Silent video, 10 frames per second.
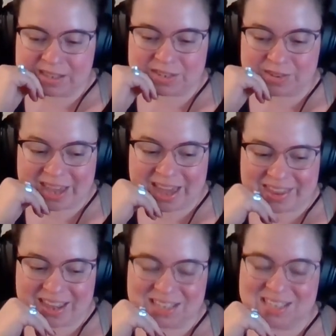So yeah,
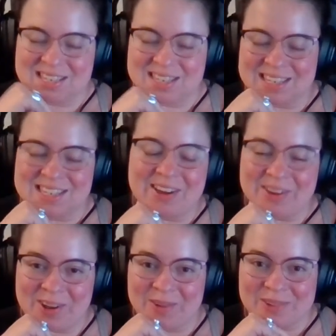that's how
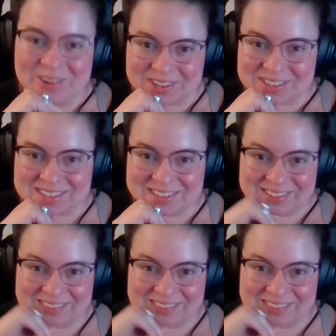it all works.